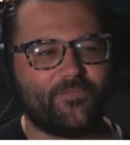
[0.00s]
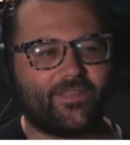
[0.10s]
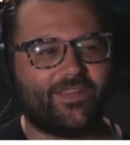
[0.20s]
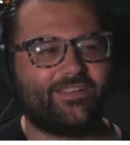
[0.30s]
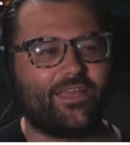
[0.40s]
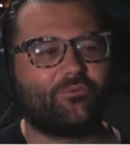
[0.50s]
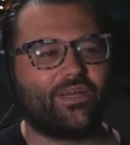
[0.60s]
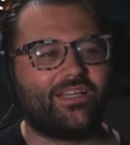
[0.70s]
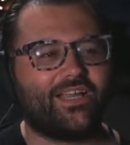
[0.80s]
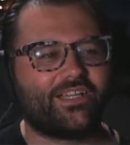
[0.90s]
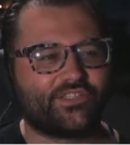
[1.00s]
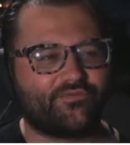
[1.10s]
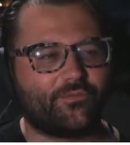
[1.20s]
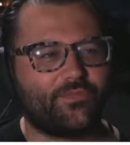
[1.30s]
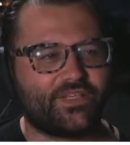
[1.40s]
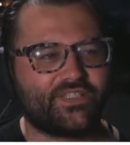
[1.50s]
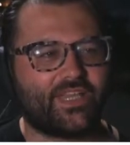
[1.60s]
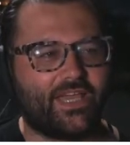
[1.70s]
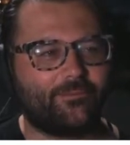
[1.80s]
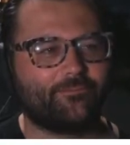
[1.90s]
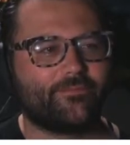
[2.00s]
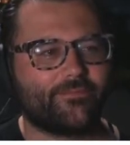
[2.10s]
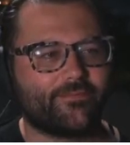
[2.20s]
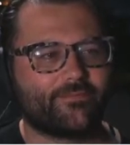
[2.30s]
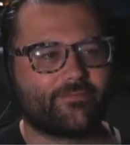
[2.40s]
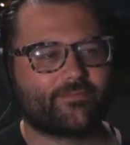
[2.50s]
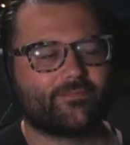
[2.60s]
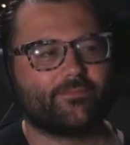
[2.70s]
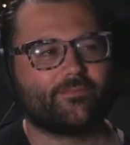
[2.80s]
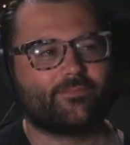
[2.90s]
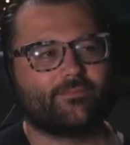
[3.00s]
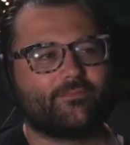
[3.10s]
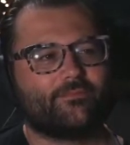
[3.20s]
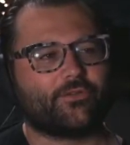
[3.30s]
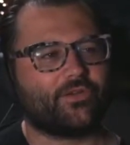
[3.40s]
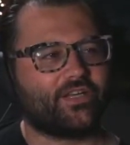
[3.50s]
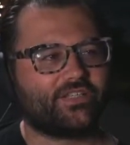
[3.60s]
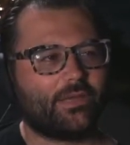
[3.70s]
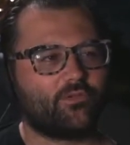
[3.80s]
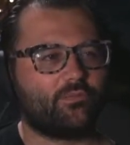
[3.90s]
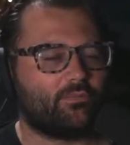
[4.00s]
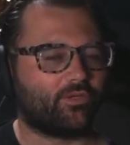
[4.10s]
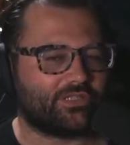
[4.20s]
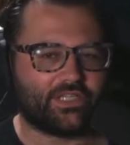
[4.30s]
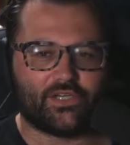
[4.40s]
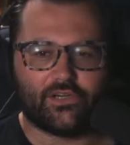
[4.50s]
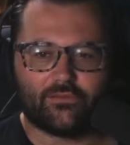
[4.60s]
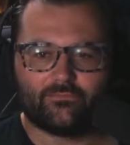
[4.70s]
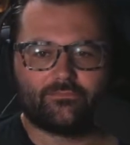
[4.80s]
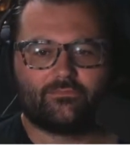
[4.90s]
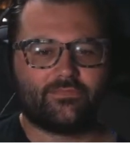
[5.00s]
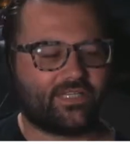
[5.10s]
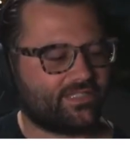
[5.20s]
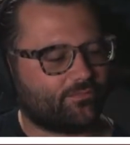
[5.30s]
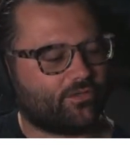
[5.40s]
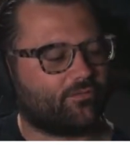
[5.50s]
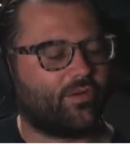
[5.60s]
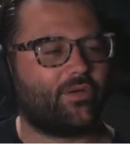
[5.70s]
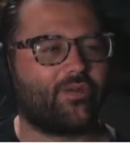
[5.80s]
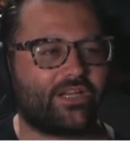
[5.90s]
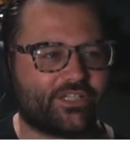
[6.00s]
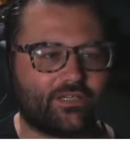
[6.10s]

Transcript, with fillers: they realized from this game their next game should be more linear. That's why Ratchet and